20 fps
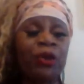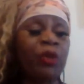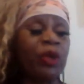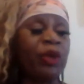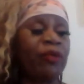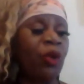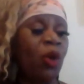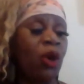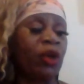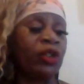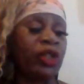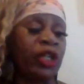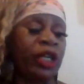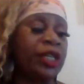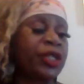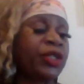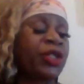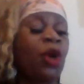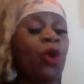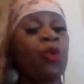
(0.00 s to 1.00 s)
We've all done
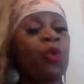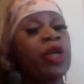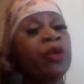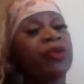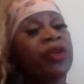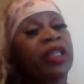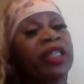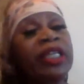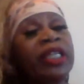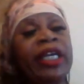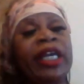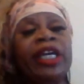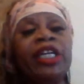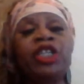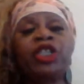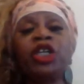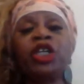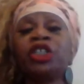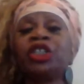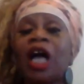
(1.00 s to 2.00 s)
it. So we really
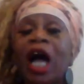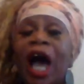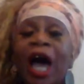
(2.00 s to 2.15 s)
can't judge.